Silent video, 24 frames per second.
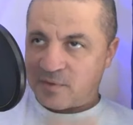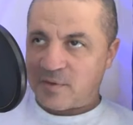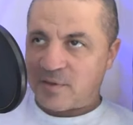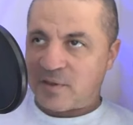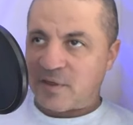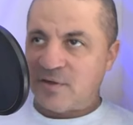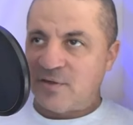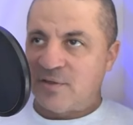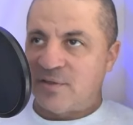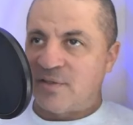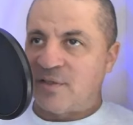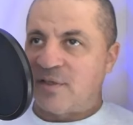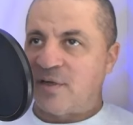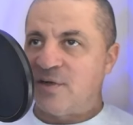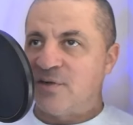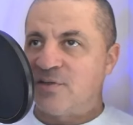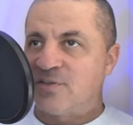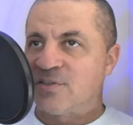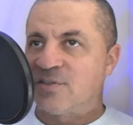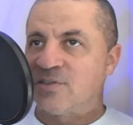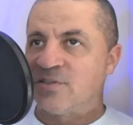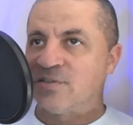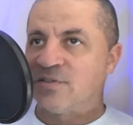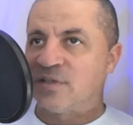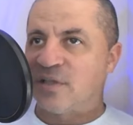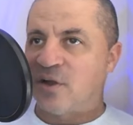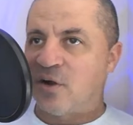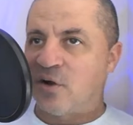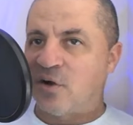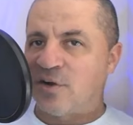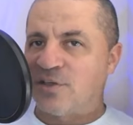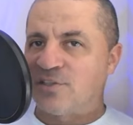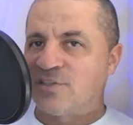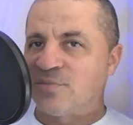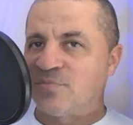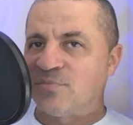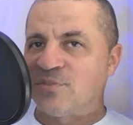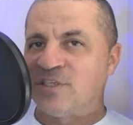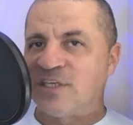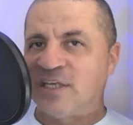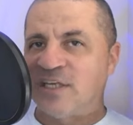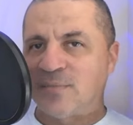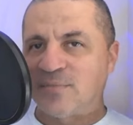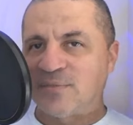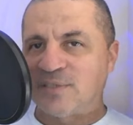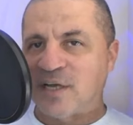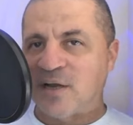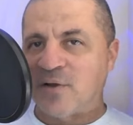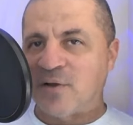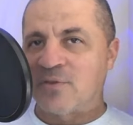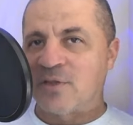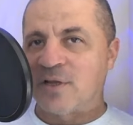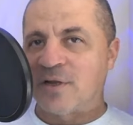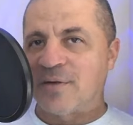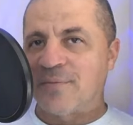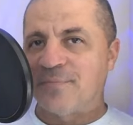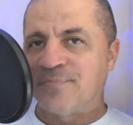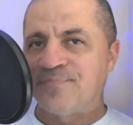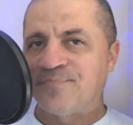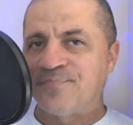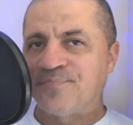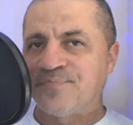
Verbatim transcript: there there's there are some teams out there.